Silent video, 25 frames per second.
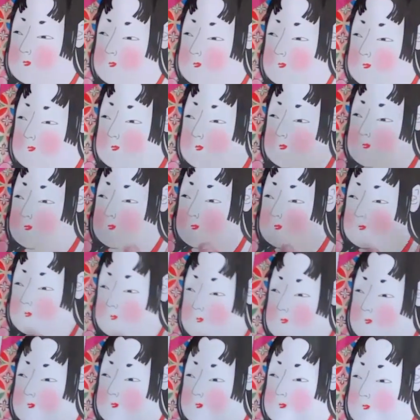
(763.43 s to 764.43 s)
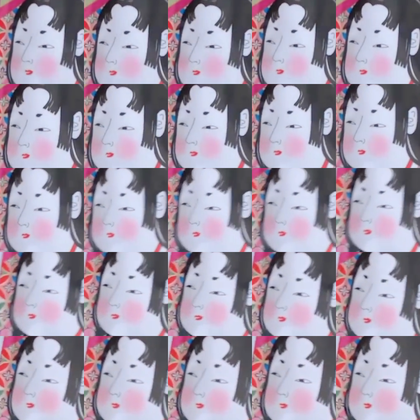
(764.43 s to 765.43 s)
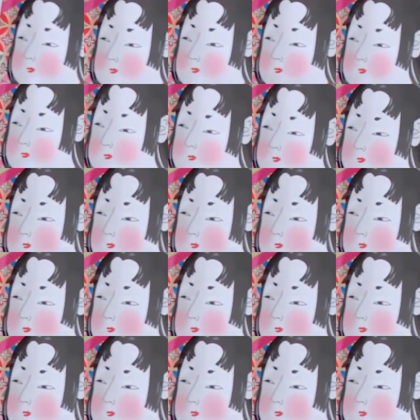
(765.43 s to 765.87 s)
stereotypical characters on them.